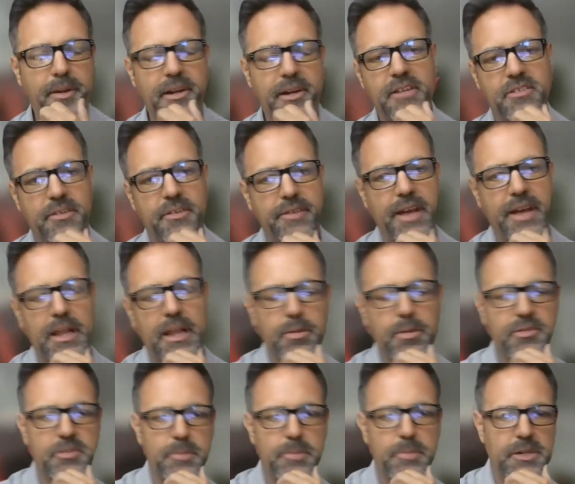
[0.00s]
but it is
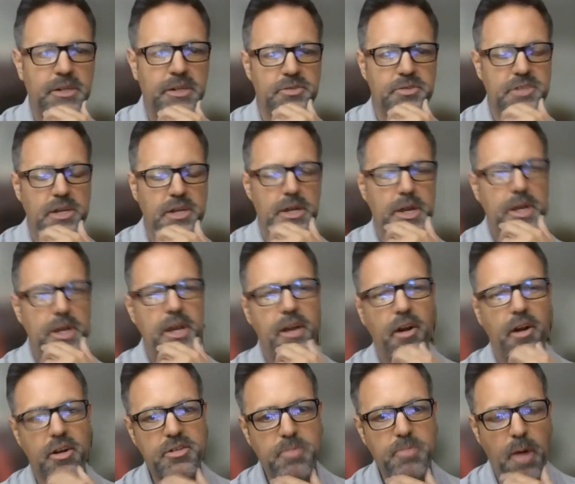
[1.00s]
available to be used
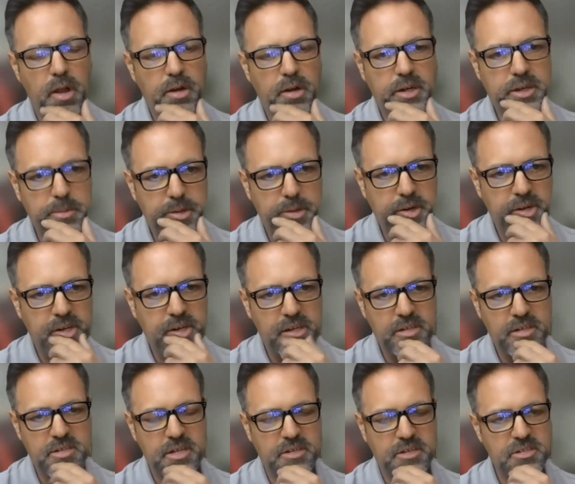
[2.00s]
in our smaller
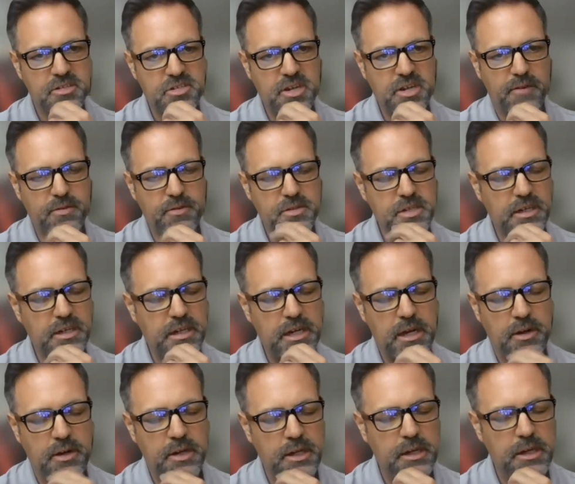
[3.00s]
communities such as Jefferson
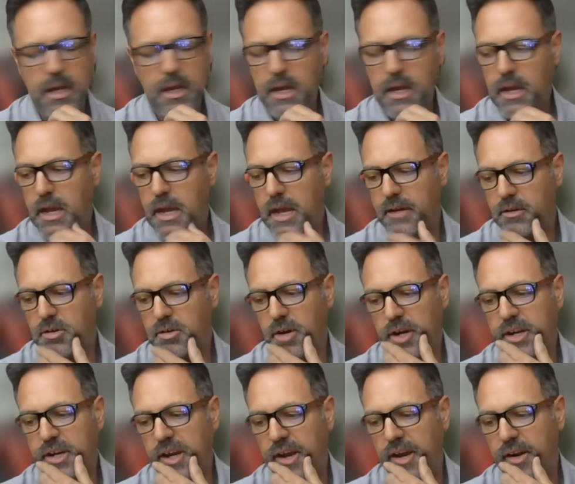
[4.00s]
County and
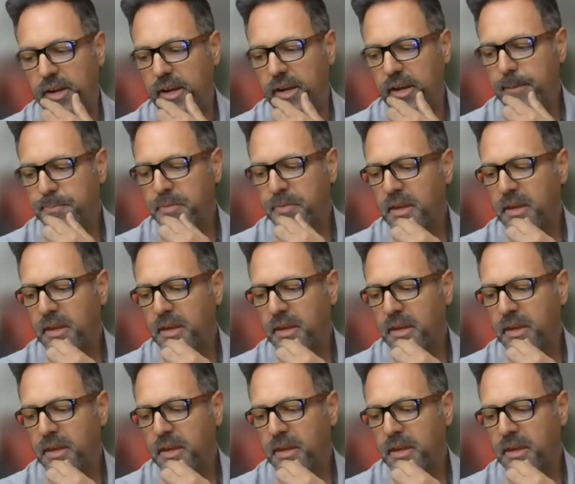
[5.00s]
Crook County.